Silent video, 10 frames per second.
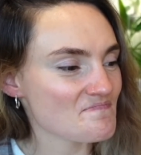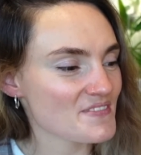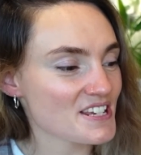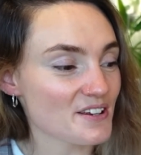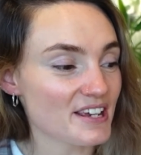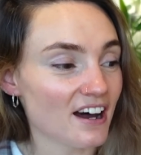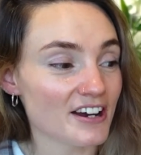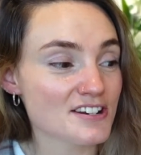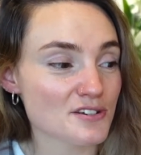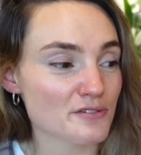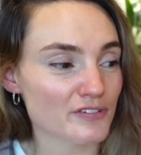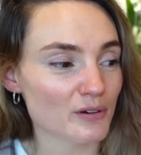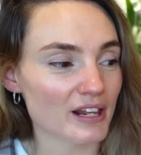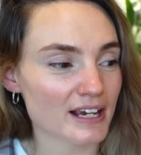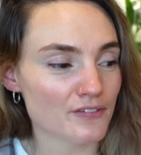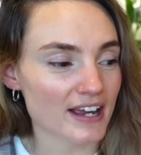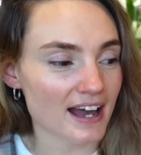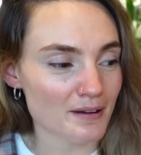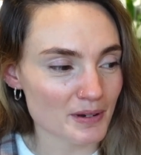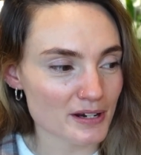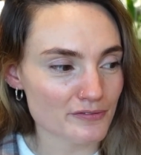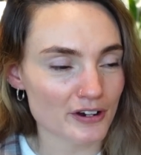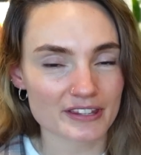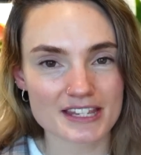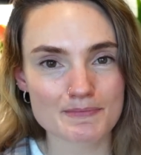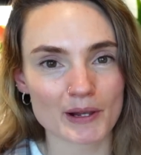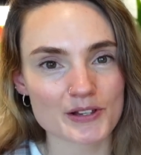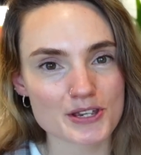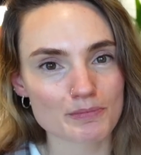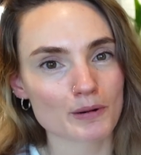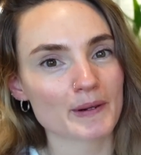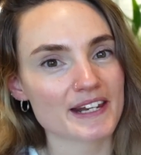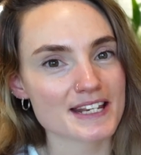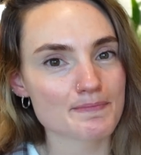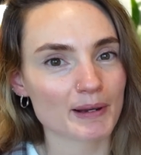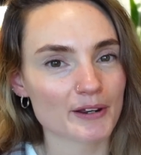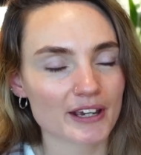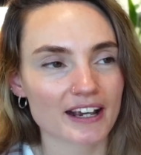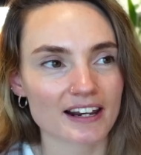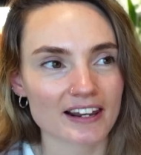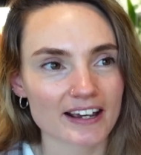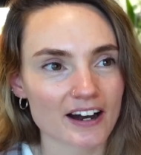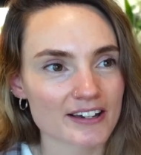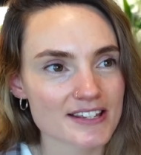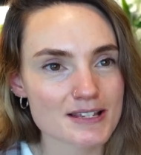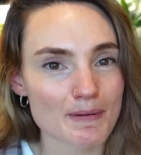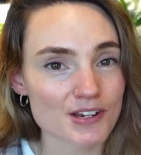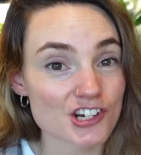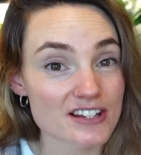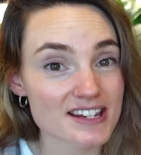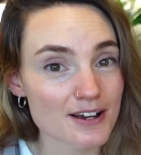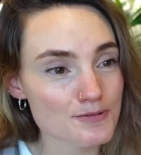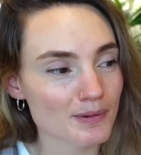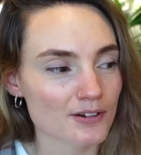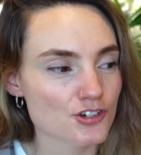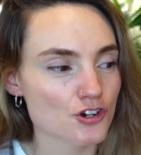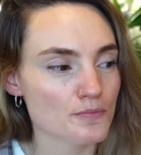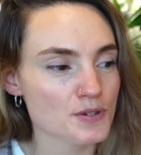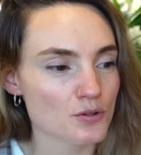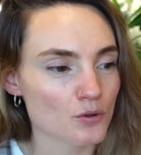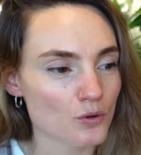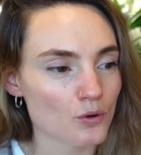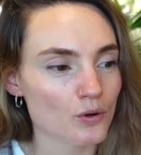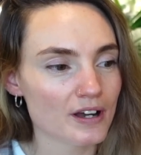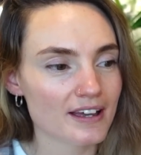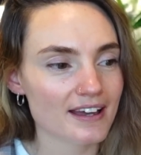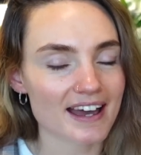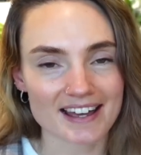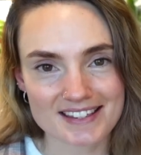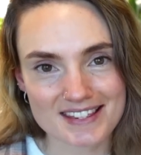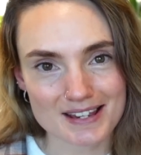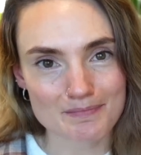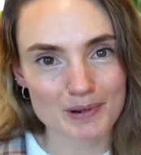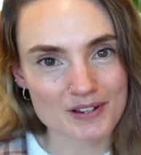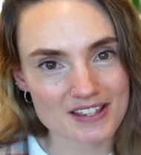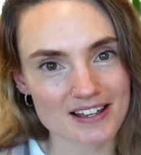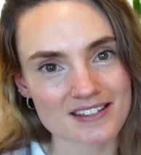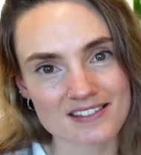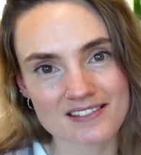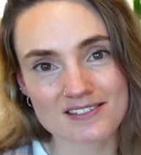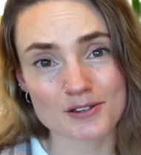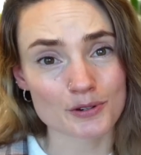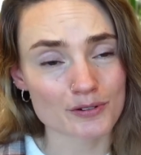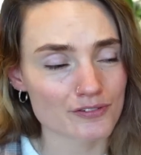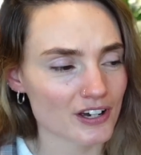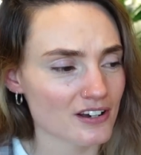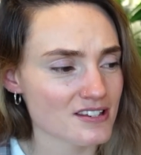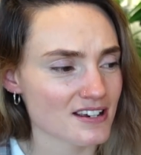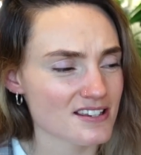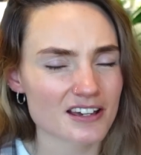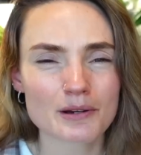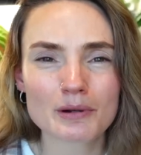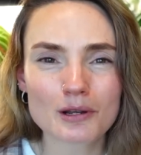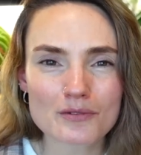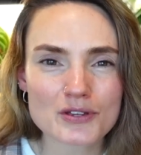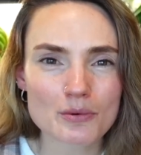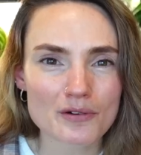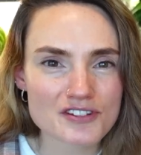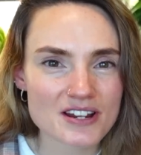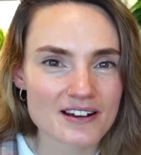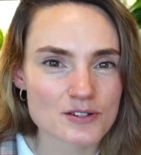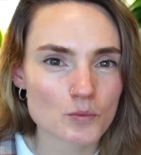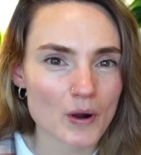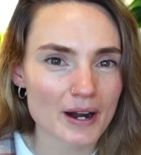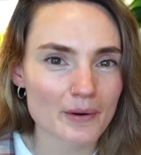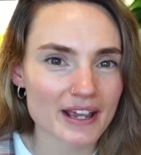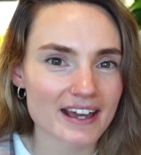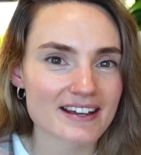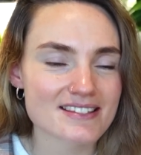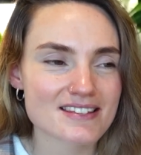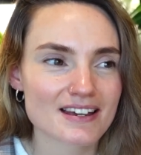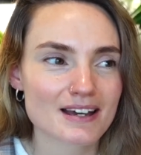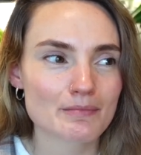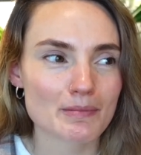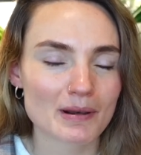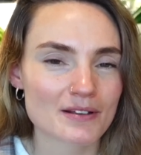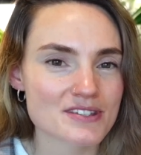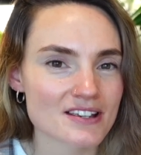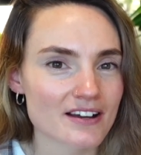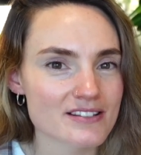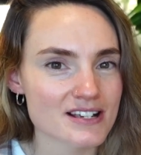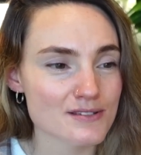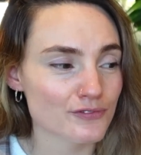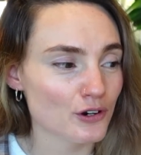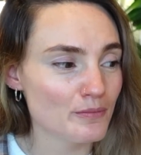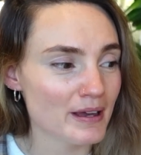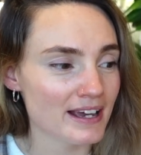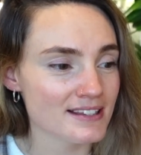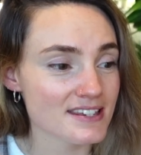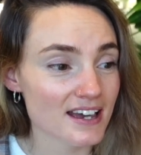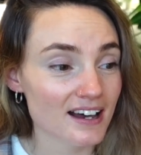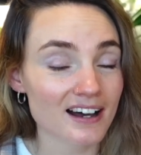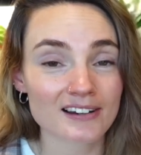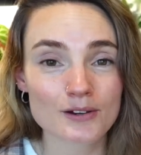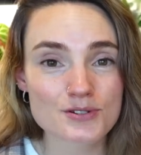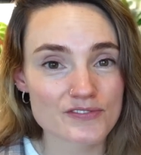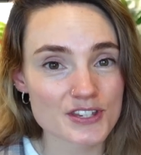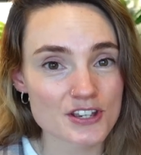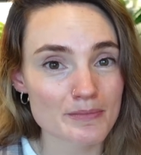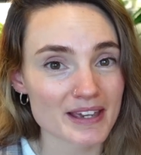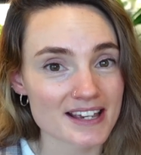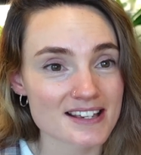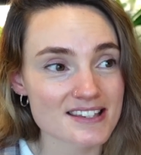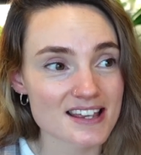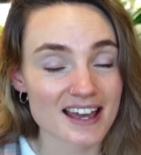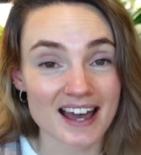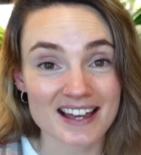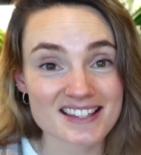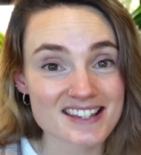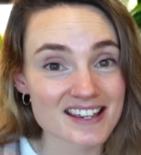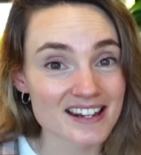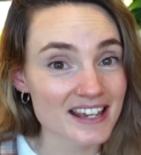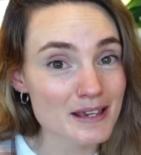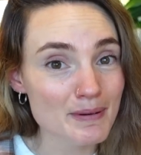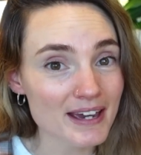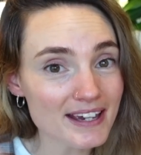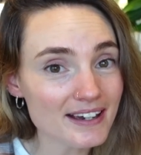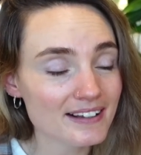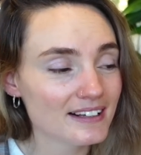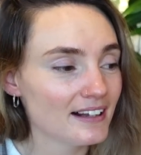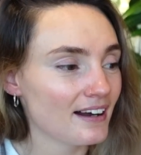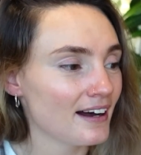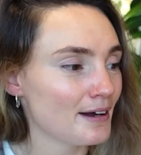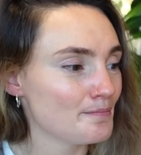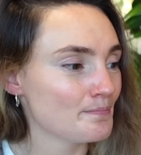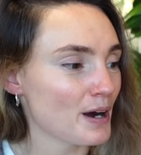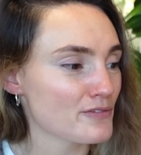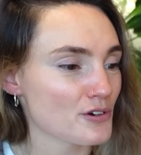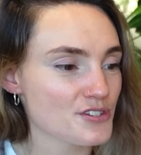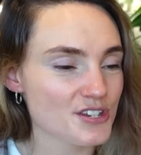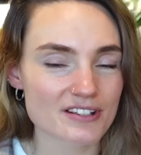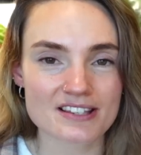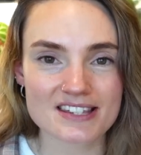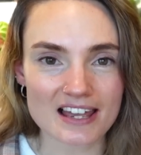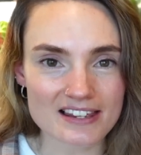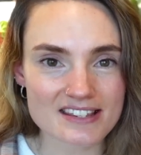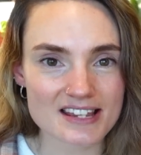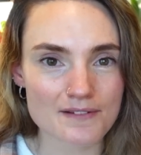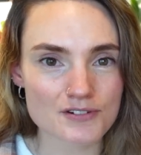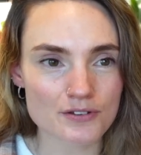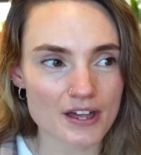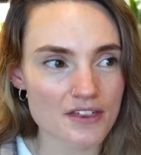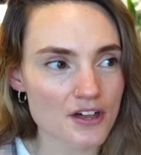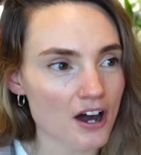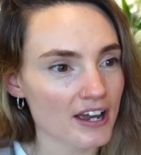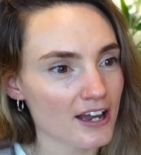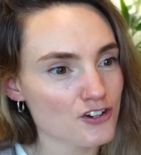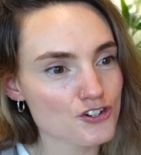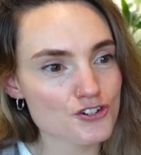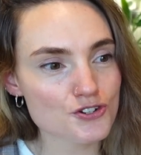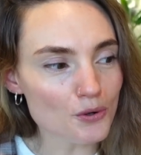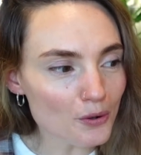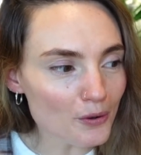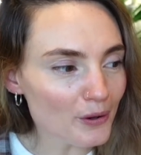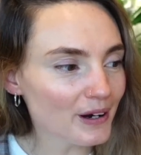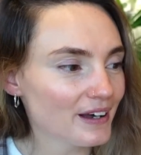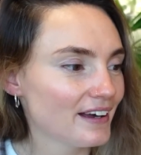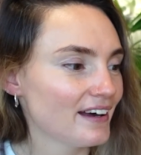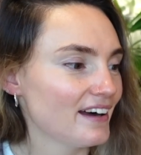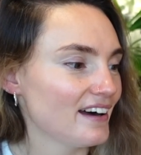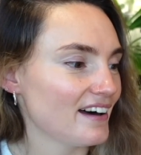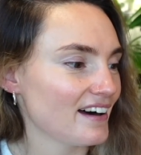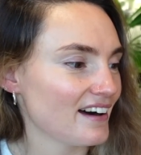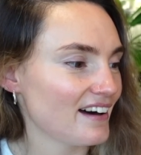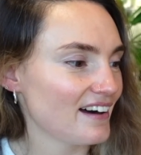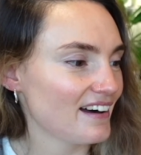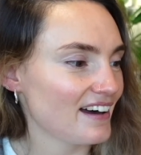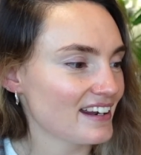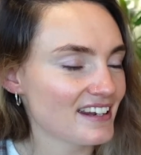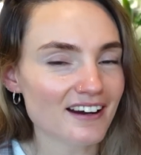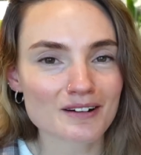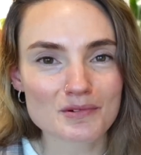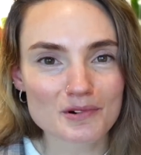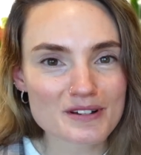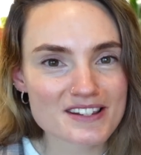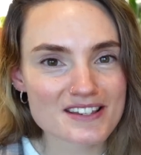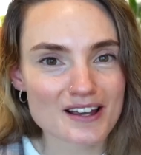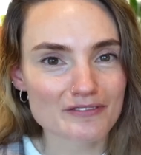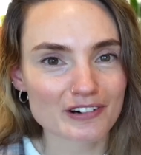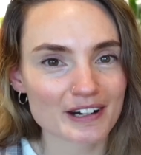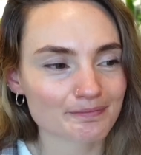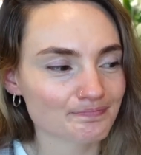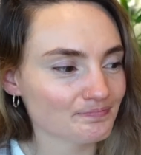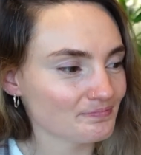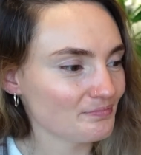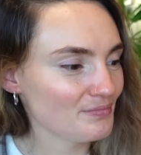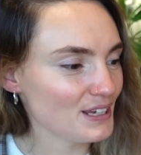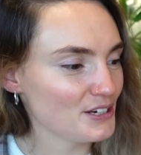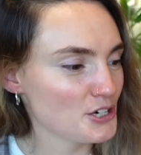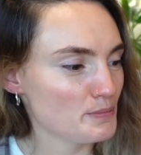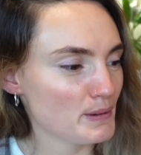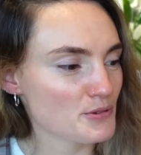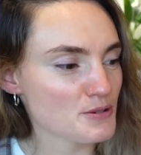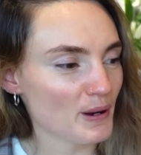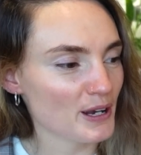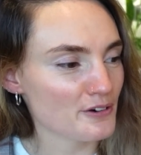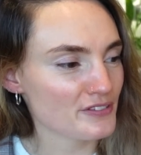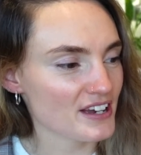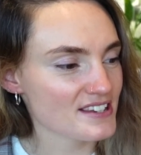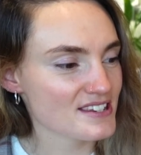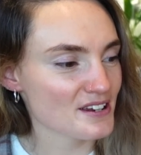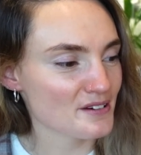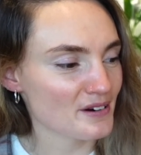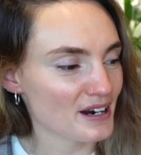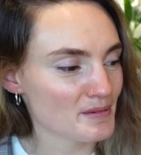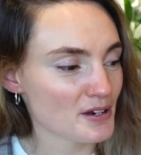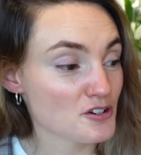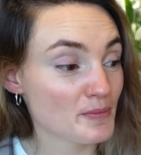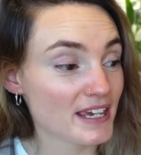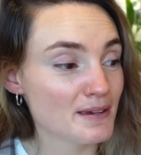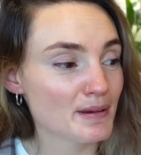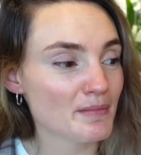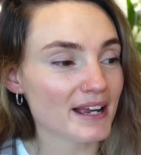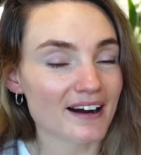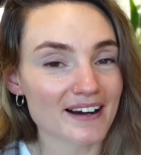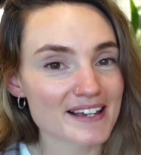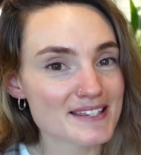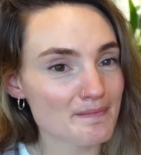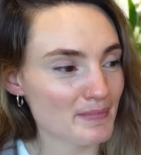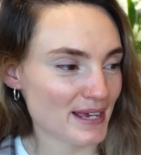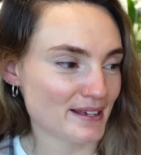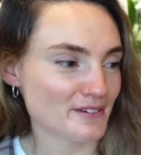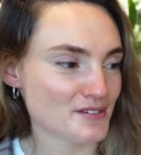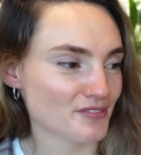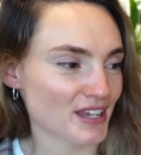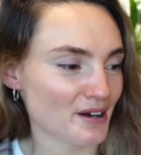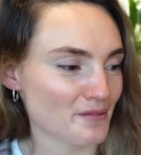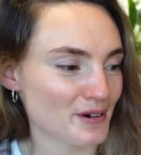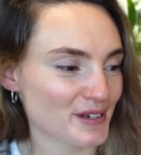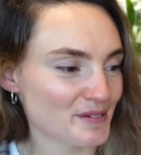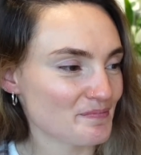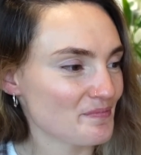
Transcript: So yeah, I do feel like if I am going to find this plant, I probably need to be looking at like either specialist houseplant shops or Etsy, because that is so good for cuttings. I know a lot of you often ask where I get my plants and cuttings from, and a lot of the time it is Etsy and eBay. I've got certain sellers saved on there that I adore. And yeah, I'm always discovering new people to buy off there, so I'm going to be keeping my eyes peeled for that one.